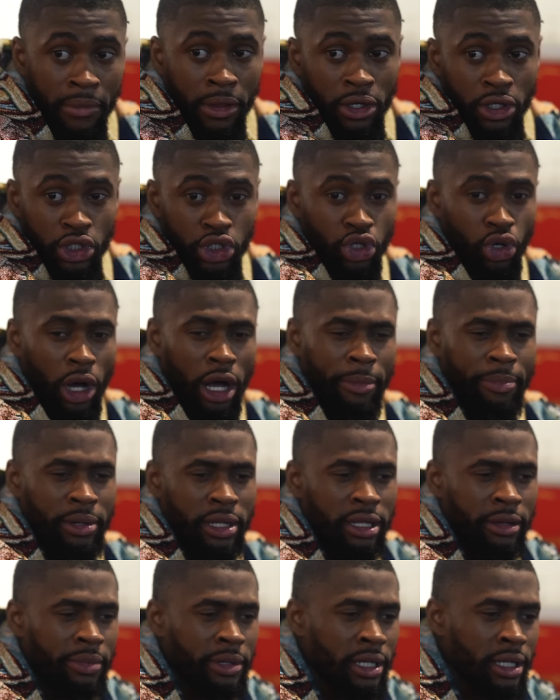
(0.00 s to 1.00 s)
So I pull
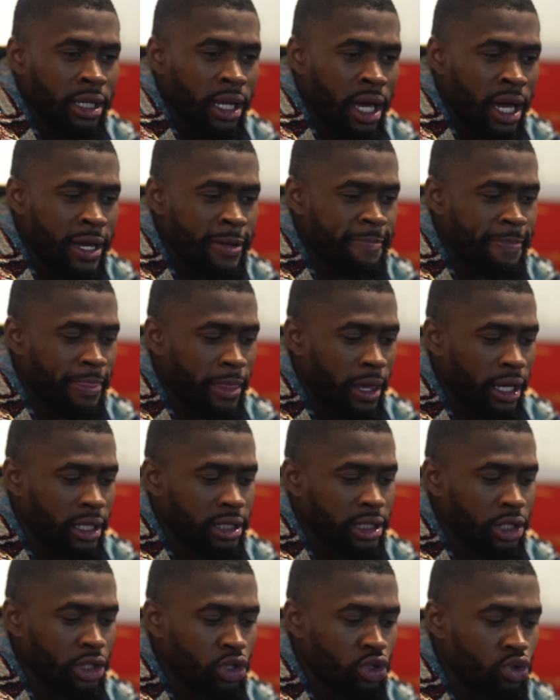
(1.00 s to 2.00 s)
up in the lot. I
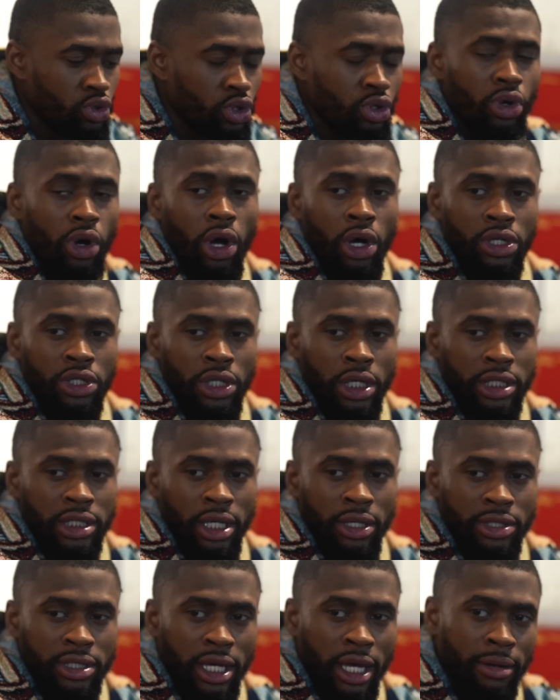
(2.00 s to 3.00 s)
see 2 U-Haul
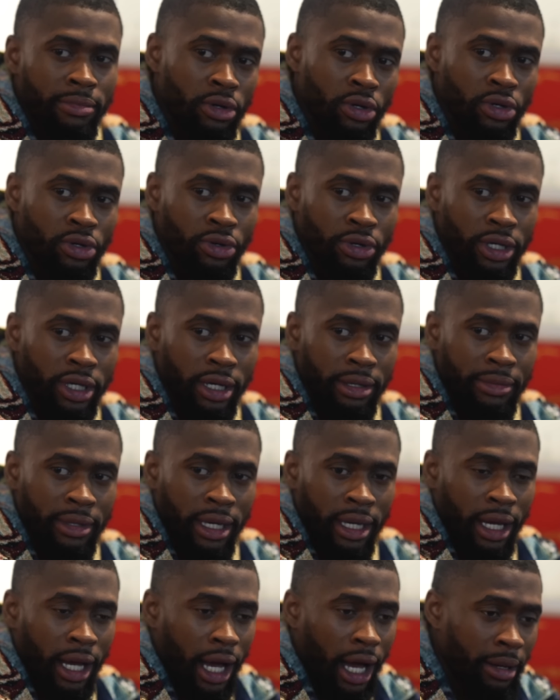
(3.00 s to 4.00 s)
trucks outside bro crib.
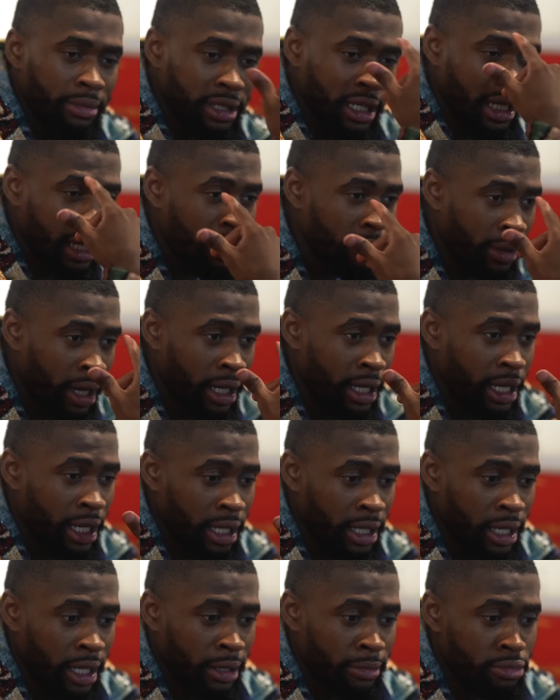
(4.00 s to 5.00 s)
I'm thinking in my
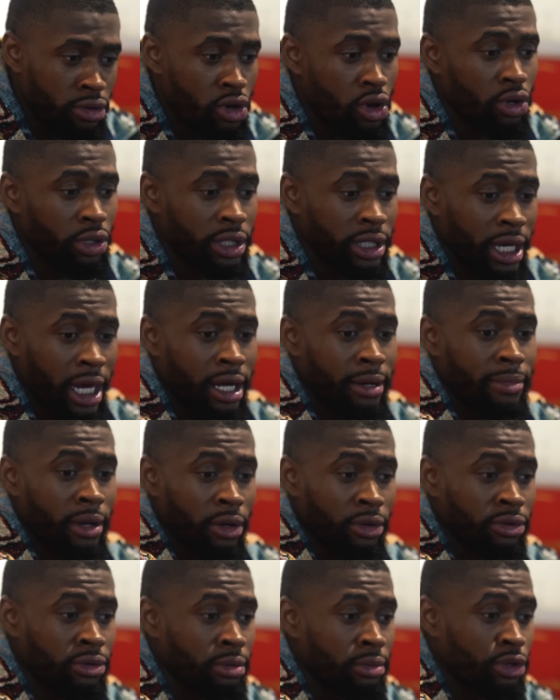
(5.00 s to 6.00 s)
head like, bro only got
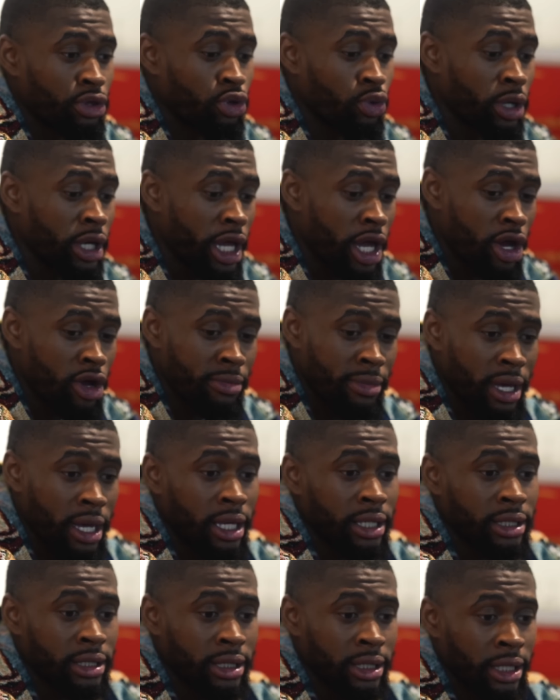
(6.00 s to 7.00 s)
about 3 air
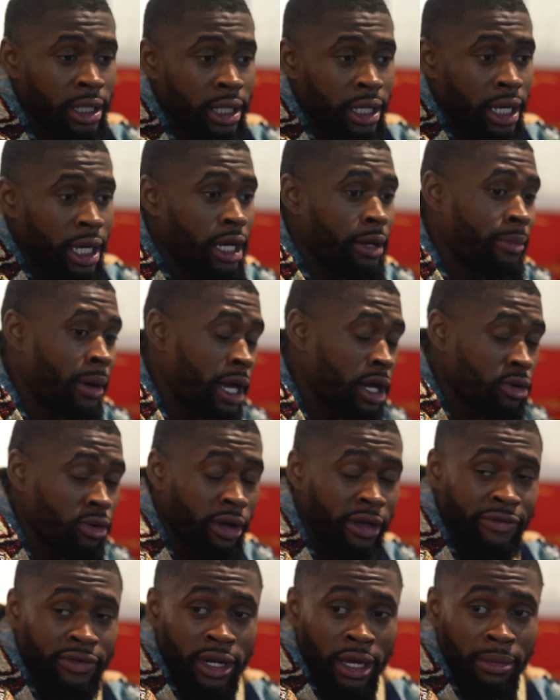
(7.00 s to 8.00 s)
beds and a
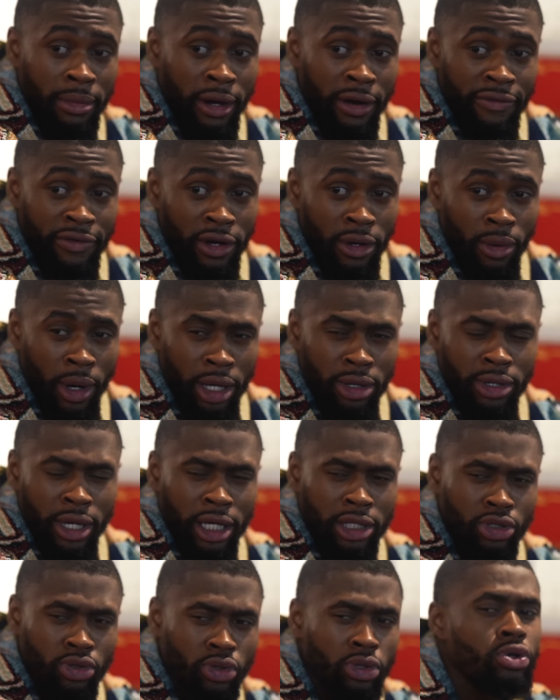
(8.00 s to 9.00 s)
microwave in that. Why you
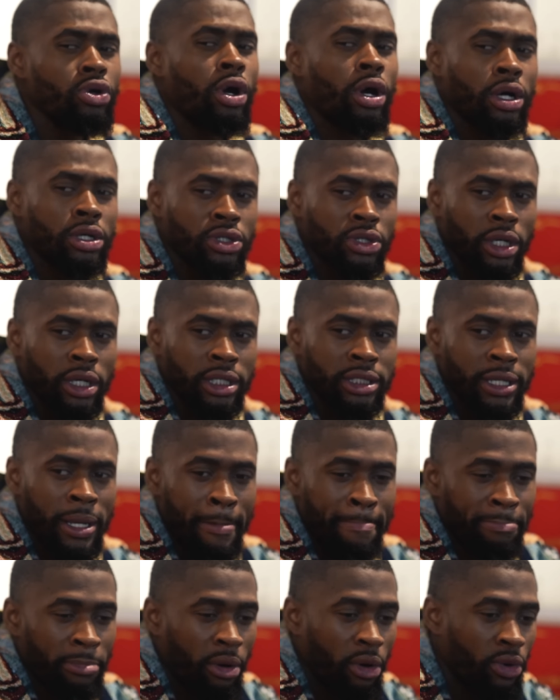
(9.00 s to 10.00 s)
got 2 U-Haul
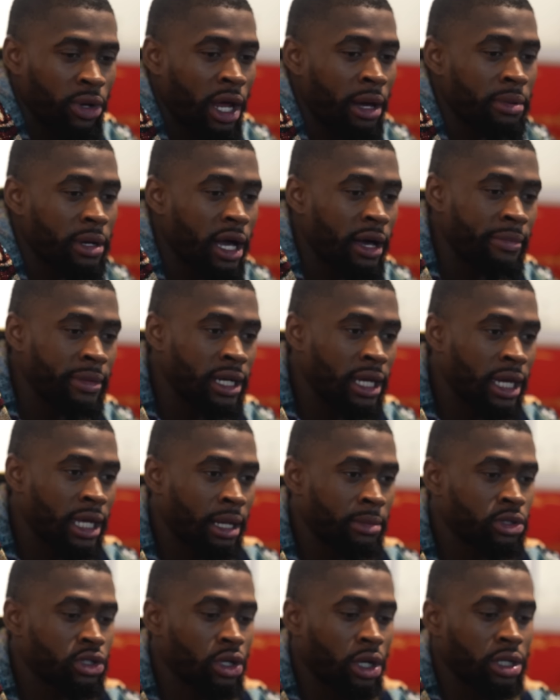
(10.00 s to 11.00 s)
trucks? But when I'm coming
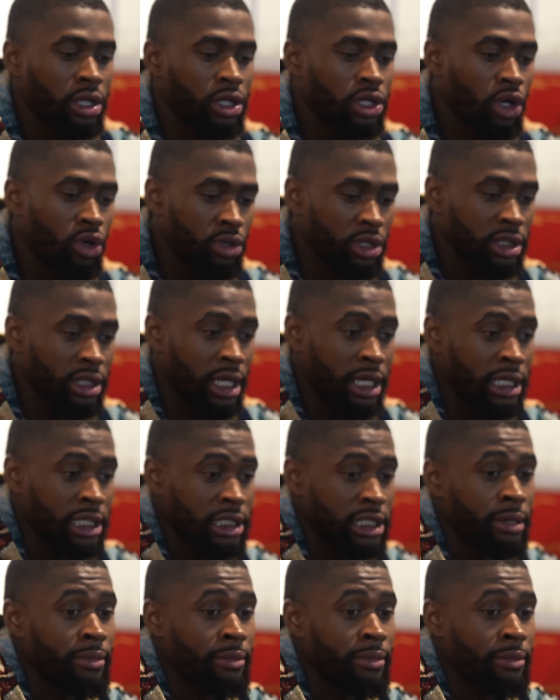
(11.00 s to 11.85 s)
in, I'm starting to notice that